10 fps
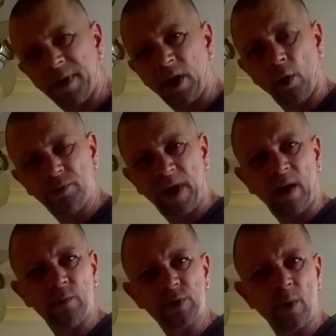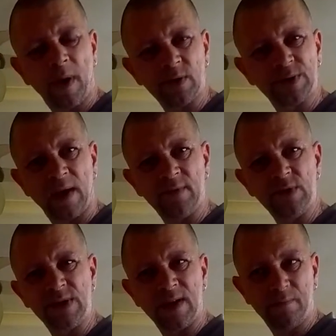go down to about
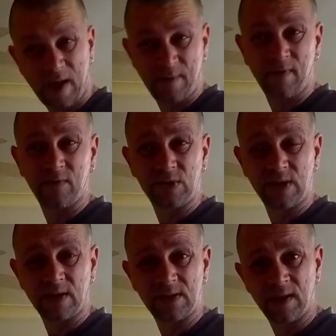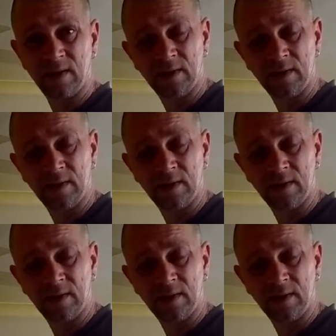70, maybe even 60.